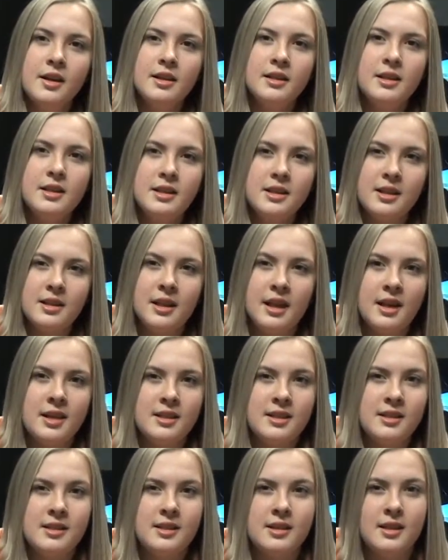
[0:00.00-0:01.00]
This
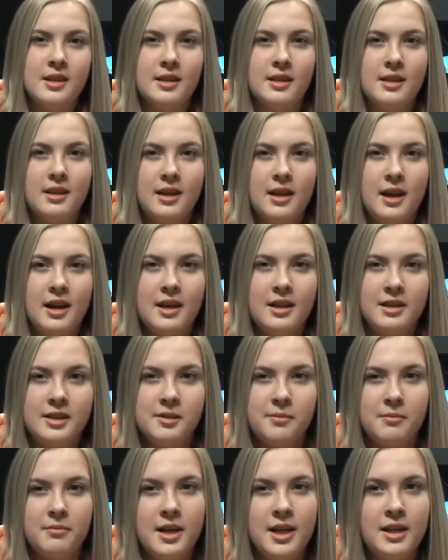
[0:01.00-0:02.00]
class
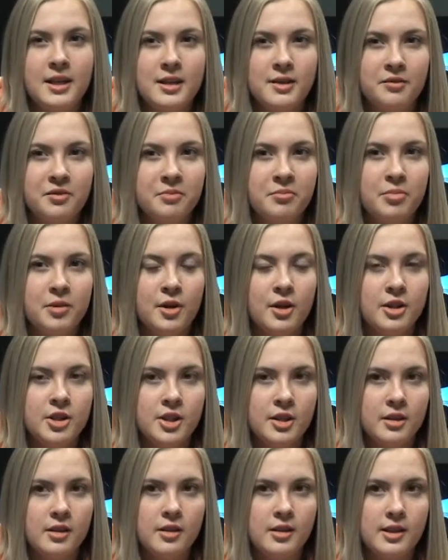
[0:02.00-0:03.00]
has many different
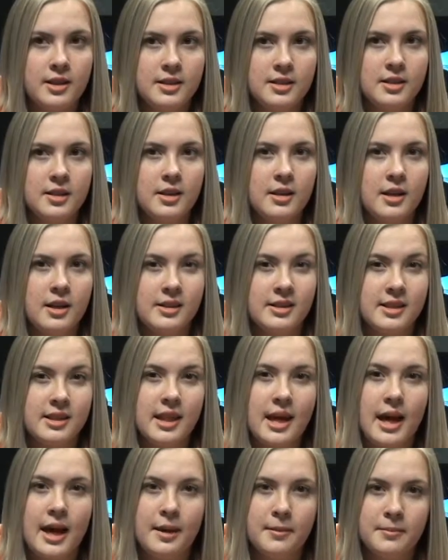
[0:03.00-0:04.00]
projects listed as
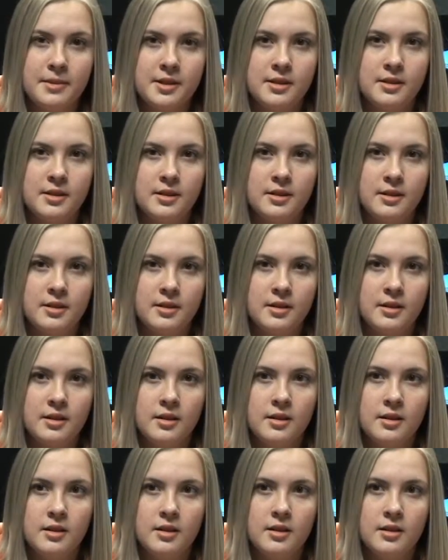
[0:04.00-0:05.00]
labs
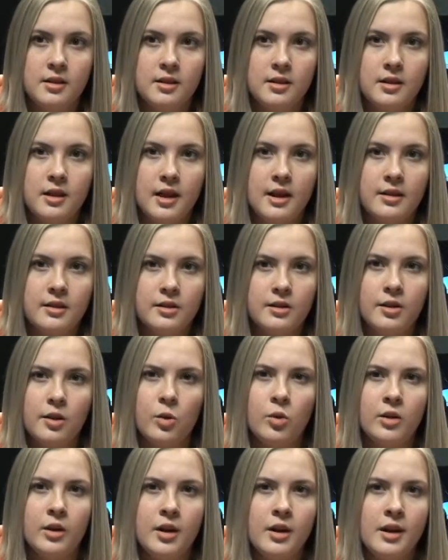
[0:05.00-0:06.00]
and are
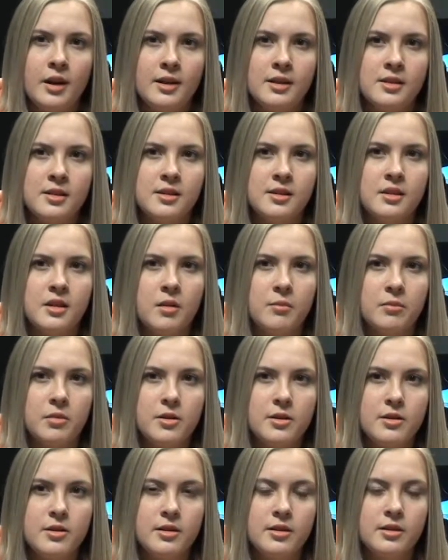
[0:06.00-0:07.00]
organized as
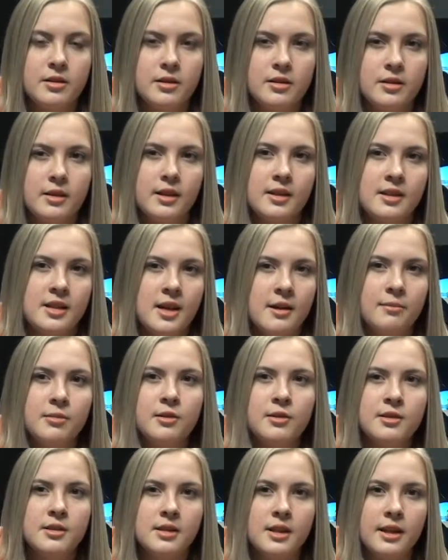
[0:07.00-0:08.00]
numbers.
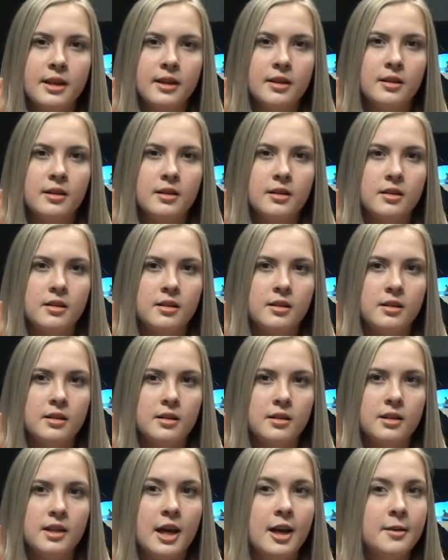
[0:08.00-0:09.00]
Examples like
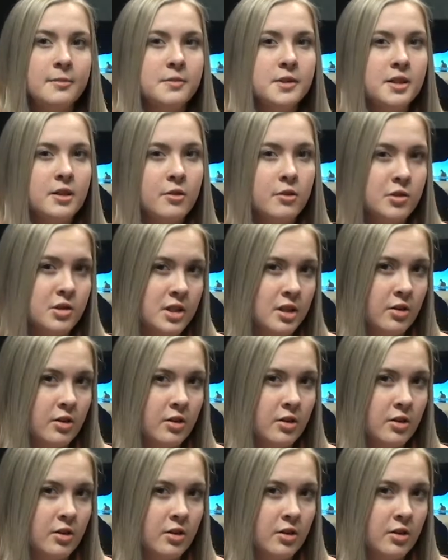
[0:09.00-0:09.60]
lab 02,